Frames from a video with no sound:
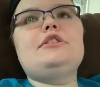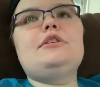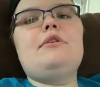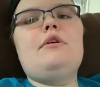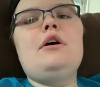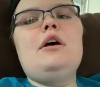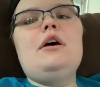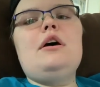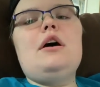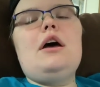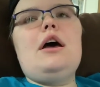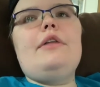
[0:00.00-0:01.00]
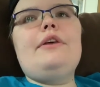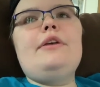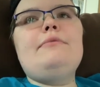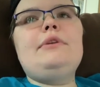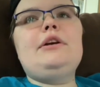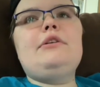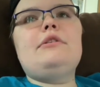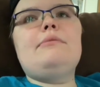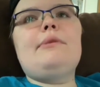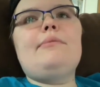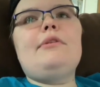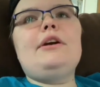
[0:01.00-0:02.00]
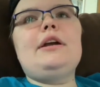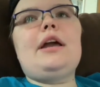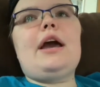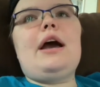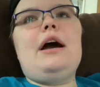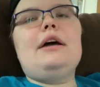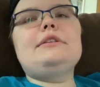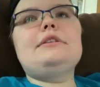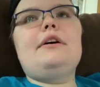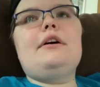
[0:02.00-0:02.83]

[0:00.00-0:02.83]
So, and then when I go to my break at